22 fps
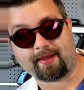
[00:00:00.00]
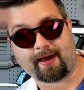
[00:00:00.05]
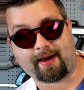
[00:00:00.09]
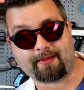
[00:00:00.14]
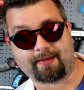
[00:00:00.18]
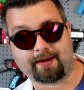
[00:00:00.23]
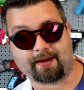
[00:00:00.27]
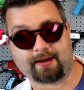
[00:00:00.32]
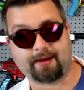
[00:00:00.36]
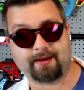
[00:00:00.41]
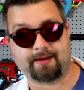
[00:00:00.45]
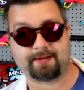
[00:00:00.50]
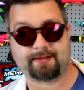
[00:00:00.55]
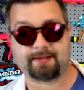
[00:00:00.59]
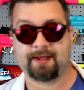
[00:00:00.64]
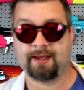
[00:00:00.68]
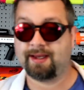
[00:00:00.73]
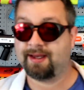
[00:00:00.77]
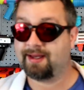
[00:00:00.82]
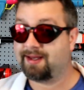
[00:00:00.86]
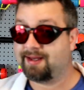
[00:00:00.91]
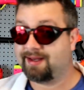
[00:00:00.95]
on that thing is.
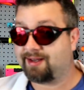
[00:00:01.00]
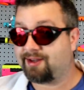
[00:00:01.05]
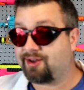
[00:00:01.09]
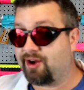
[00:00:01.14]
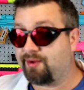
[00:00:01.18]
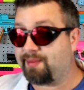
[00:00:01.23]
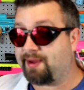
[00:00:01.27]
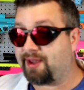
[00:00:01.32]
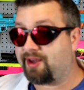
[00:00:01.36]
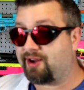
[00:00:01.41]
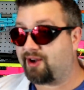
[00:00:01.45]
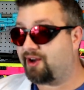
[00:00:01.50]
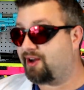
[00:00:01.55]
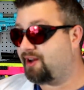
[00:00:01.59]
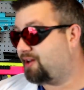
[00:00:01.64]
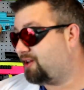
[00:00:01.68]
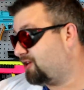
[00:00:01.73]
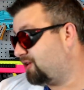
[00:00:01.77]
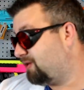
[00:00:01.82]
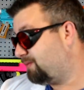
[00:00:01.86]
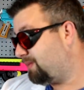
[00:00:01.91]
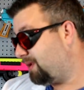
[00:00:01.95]
Could be
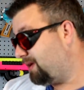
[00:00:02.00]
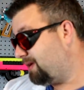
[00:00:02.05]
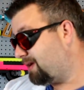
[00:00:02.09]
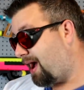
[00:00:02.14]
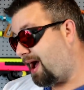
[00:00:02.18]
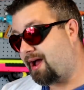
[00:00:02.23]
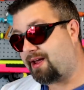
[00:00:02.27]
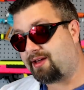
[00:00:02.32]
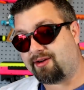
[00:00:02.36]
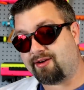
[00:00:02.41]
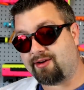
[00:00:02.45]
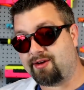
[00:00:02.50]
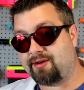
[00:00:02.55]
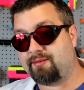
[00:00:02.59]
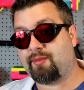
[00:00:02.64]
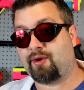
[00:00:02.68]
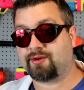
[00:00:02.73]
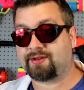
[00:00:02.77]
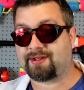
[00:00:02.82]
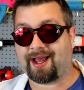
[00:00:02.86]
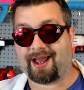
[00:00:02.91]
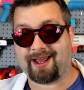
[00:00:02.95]
good, could be not good.
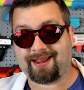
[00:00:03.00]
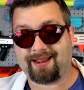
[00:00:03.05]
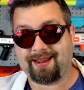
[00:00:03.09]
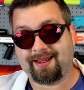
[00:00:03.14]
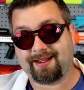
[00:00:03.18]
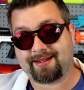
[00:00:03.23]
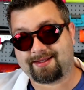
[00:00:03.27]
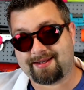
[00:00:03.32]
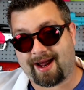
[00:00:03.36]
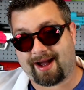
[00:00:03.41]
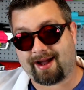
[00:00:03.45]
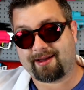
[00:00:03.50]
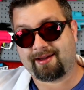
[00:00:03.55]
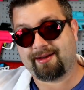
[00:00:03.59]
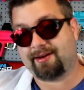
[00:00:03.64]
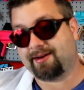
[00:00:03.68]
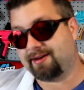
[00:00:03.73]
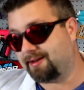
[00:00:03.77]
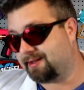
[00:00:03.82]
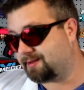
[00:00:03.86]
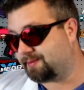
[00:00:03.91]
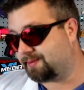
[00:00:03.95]
Most likely it's not
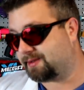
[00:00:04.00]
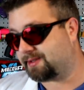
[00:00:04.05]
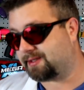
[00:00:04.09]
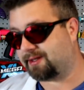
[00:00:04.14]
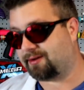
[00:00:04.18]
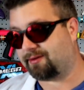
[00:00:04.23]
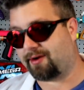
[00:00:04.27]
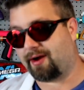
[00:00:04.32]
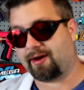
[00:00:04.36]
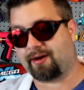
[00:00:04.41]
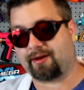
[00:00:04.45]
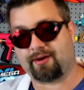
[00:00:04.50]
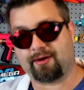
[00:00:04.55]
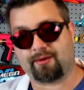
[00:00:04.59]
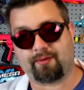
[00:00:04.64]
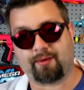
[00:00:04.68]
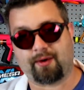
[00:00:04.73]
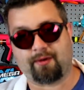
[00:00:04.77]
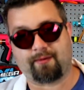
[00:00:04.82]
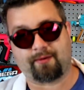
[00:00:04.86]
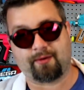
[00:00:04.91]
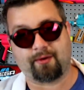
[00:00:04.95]
good. It's been sitting around at
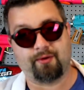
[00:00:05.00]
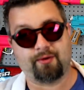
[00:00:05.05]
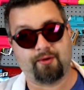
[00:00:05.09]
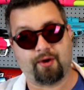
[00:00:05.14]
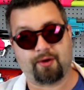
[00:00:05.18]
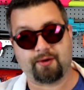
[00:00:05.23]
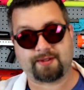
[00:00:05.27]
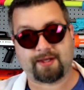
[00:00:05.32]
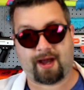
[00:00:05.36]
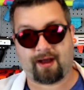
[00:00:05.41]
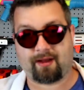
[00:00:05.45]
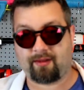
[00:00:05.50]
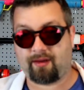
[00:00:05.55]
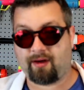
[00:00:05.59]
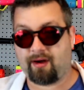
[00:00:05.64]
Goodwill for who knows how